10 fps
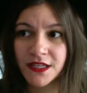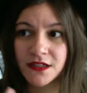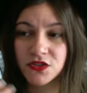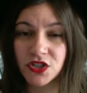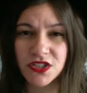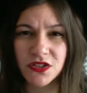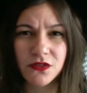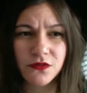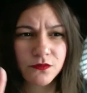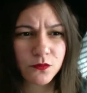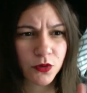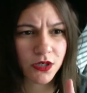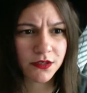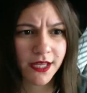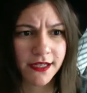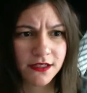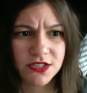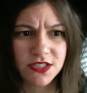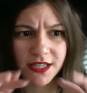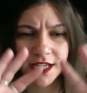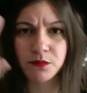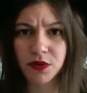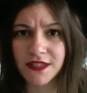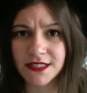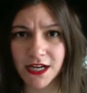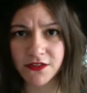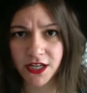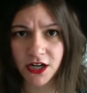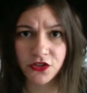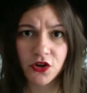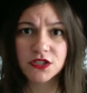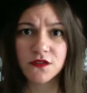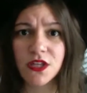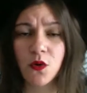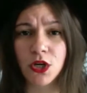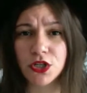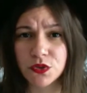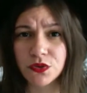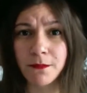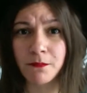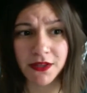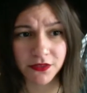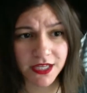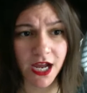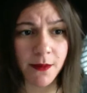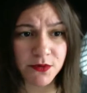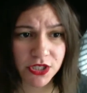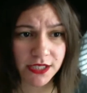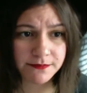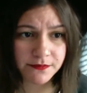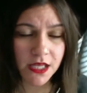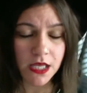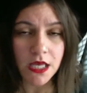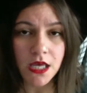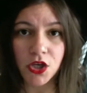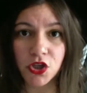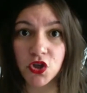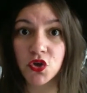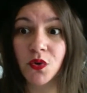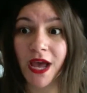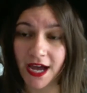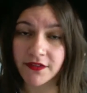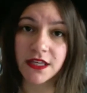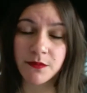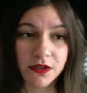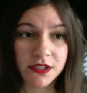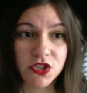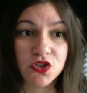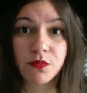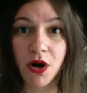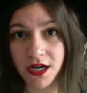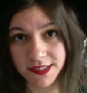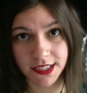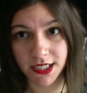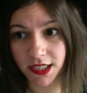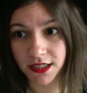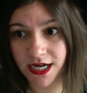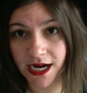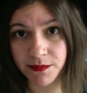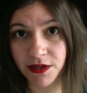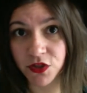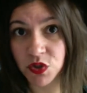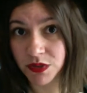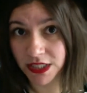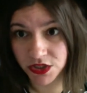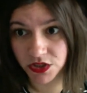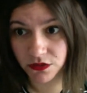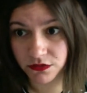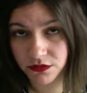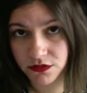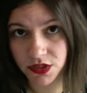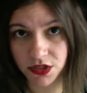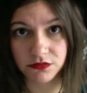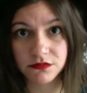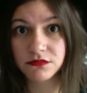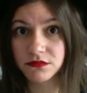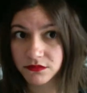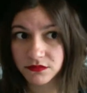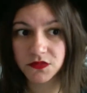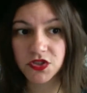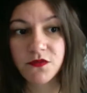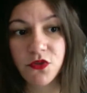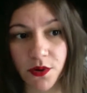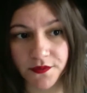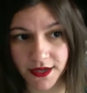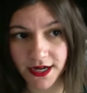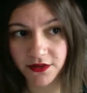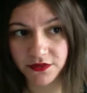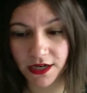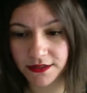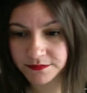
just to we're like just to like put this out there, those of you that want to do the monthly option, you have the ability to pause at any time if you need to. So just throwing that out there.